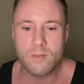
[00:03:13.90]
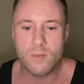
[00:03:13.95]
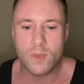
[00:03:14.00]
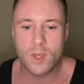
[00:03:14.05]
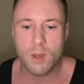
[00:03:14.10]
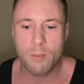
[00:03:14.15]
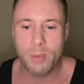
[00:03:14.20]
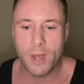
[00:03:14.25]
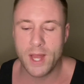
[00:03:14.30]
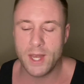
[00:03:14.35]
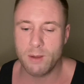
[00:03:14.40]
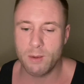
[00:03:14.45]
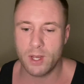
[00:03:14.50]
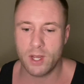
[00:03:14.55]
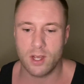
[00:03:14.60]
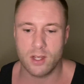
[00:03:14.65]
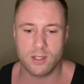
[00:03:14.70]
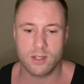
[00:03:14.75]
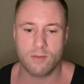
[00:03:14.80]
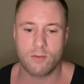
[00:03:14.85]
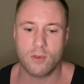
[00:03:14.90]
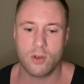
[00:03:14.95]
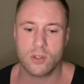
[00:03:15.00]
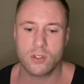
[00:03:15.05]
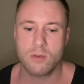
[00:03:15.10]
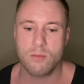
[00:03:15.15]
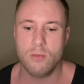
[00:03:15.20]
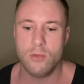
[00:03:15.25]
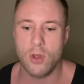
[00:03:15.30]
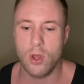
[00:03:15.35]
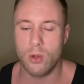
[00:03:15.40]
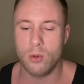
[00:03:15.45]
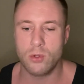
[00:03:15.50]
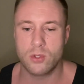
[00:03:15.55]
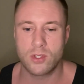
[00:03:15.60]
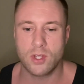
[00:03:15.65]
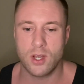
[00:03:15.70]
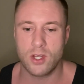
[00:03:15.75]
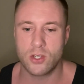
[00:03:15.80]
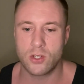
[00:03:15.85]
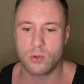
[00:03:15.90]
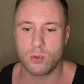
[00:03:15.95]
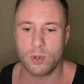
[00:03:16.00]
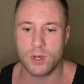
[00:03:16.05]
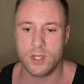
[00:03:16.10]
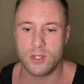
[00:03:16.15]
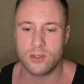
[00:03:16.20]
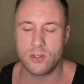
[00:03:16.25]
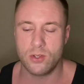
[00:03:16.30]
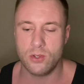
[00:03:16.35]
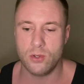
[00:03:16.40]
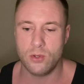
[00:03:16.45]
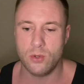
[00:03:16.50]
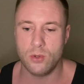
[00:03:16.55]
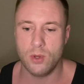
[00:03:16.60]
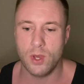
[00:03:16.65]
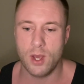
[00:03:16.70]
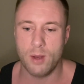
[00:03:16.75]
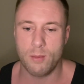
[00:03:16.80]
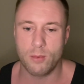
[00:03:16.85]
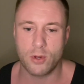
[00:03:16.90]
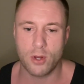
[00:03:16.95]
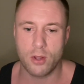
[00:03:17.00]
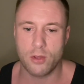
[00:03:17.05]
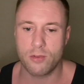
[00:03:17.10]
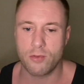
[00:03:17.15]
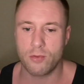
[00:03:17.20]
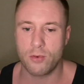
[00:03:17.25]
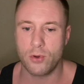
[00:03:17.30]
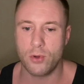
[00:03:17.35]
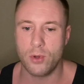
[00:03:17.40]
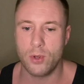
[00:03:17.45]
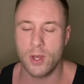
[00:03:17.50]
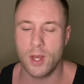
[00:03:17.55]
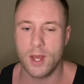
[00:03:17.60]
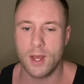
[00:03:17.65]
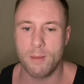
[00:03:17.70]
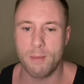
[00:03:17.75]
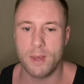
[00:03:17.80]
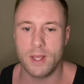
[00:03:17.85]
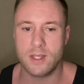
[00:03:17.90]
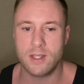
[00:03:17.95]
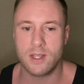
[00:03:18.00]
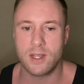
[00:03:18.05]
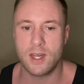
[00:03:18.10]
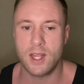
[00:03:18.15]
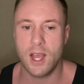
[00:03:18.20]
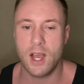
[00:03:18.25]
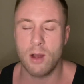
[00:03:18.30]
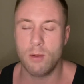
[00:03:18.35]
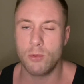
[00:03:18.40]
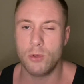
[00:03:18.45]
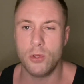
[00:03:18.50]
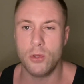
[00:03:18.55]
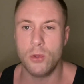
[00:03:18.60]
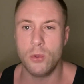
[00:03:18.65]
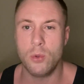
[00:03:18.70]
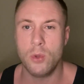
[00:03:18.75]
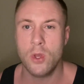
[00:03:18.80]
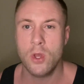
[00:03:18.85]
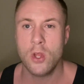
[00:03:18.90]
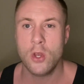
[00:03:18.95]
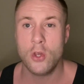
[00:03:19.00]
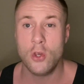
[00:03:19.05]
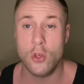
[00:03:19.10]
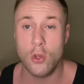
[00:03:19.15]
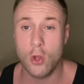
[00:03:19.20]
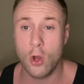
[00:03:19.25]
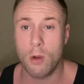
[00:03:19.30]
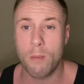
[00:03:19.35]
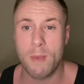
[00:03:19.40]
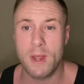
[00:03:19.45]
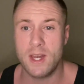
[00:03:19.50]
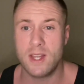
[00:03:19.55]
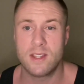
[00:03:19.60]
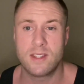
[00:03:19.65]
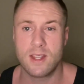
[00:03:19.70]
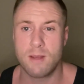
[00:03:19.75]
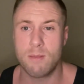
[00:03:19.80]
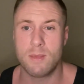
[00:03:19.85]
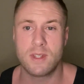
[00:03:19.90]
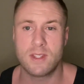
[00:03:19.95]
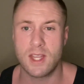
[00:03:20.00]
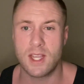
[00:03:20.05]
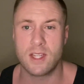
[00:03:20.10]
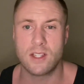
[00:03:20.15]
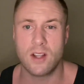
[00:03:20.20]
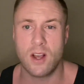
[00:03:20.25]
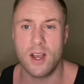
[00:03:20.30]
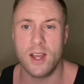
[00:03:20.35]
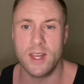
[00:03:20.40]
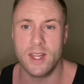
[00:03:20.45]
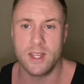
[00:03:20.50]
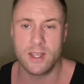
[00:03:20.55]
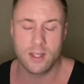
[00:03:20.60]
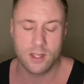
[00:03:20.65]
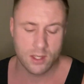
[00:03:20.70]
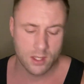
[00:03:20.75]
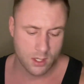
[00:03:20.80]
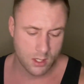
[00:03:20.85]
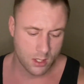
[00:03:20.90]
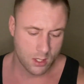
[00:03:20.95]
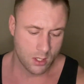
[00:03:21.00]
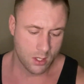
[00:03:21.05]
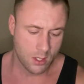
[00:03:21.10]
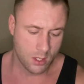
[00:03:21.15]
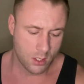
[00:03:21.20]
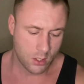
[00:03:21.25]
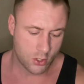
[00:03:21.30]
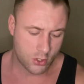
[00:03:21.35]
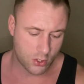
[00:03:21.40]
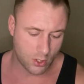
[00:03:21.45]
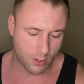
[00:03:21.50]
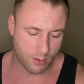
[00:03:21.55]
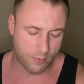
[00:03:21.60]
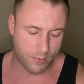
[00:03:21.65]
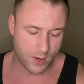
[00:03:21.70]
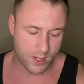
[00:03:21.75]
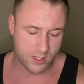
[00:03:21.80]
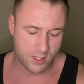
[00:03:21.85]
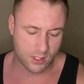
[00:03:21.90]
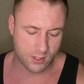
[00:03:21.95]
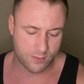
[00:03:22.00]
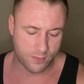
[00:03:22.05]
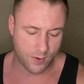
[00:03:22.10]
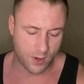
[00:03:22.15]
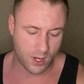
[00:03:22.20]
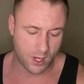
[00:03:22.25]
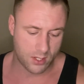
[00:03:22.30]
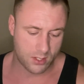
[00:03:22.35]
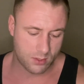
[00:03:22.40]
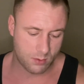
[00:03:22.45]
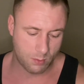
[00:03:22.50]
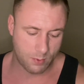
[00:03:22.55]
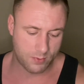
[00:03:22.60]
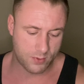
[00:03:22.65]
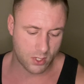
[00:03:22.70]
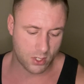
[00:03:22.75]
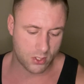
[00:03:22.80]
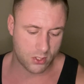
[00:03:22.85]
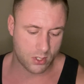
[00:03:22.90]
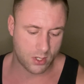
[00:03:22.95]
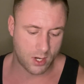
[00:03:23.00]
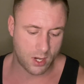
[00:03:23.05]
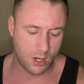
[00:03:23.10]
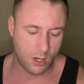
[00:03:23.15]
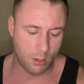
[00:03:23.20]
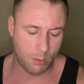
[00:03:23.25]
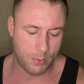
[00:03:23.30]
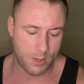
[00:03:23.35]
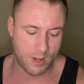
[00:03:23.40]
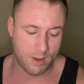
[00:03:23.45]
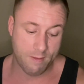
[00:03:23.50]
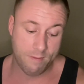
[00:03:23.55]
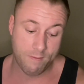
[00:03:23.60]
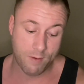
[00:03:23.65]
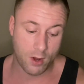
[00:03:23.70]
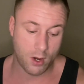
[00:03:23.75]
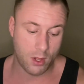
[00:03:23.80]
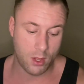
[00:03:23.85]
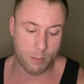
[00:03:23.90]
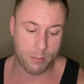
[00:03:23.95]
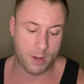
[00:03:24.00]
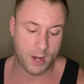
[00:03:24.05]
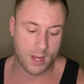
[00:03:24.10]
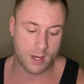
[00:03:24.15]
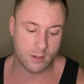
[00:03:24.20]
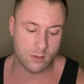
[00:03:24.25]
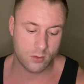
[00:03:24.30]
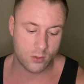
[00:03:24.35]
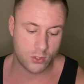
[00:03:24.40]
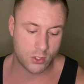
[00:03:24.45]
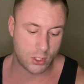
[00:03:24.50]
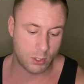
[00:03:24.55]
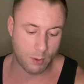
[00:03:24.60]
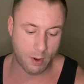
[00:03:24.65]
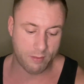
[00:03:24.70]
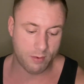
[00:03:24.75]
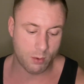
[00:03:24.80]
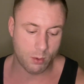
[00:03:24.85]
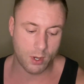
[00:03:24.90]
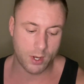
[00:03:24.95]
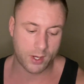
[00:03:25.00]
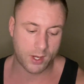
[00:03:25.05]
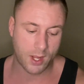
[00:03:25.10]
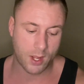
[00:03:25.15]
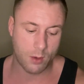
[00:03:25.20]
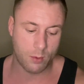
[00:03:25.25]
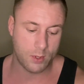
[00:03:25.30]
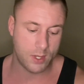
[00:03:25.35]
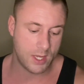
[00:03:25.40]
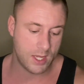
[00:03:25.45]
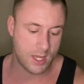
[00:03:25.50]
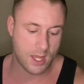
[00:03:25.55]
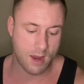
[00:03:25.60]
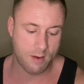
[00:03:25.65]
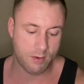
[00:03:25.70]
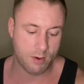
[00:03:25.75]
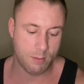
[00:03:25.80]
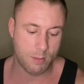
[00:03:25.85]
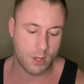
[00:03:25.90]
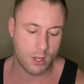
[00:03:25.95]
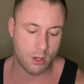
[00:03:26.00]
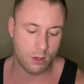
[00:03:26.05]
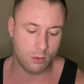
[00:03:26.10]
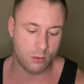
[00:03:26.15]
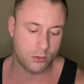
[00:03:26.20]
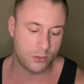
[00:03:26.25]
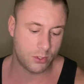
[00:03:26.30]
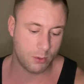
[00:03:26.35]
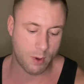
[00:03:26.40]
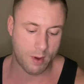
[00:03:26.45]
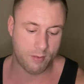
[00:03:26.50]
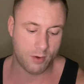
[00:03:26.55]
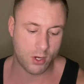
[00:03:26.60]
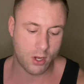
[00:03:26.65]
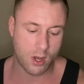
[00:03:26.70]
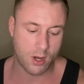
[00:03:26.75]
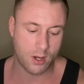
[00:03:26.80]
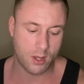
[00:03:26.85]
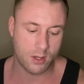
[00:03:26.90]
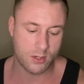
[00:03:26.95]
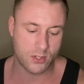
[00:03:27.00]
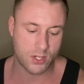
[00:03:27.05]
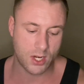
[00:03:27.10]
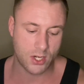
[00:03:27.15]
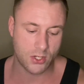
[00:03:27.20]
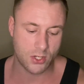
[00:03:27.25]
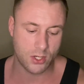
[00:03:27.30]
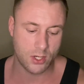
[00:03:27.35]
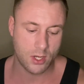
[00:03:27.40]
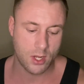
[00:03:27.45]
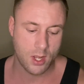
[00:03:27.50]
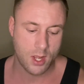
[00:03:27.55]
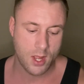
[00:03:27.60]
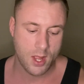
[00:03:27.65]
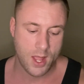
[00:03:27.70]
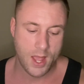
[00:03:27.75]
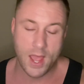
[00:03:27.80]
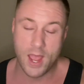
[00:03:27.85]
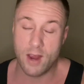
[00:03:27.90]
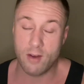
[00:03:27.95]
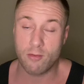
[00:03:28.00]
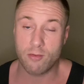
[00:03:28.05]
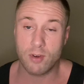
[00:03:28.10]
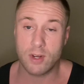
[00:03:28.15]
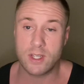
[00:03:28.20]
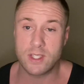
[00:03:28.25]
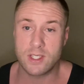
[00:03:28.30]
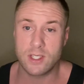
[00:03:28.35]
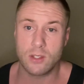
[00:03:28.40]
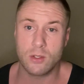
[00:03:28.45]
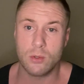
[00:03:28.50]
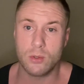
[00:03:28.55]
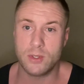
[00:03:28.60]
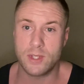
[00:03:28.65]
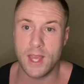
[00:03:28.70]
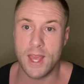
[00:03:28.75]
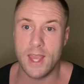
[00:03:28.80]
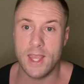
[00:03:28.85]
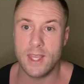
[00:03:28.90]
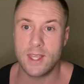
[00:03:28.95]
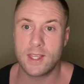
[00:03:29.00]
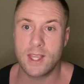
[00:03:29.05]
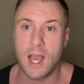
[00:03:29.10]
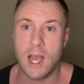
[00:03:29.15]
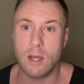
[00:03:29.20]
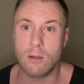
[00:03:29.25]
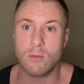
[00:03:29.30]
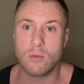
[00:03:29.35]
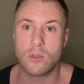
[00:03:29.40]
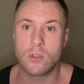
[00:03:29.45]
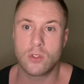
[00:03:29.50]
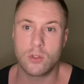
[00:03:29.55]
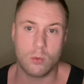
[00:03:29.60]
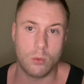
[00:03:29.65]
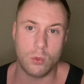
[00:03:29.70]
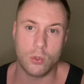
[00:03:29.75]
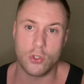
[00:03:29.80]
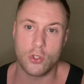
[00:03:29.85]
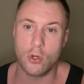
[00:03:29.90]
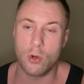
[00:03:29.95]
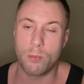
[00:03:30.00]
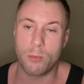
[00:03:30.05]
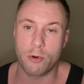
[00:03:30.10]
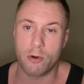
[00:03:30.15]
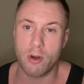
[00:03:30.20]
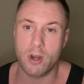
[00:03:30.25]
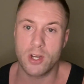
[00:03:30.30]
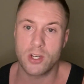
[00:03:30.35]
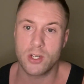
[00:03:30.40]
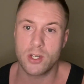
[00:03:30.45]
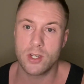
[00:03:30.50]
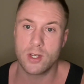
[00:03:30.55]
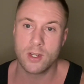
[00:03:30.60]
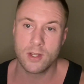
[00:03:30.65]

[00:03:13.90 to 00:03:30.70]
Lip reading: But anyway, guys, I've got some notes that I just wanted to go through and basically help you not make the same mistakes that I did. So first things first, we've touched on it a little bit. Follow the plan. Do every workout, eat every meal, do every cardio session. Every single day counts towards your progression.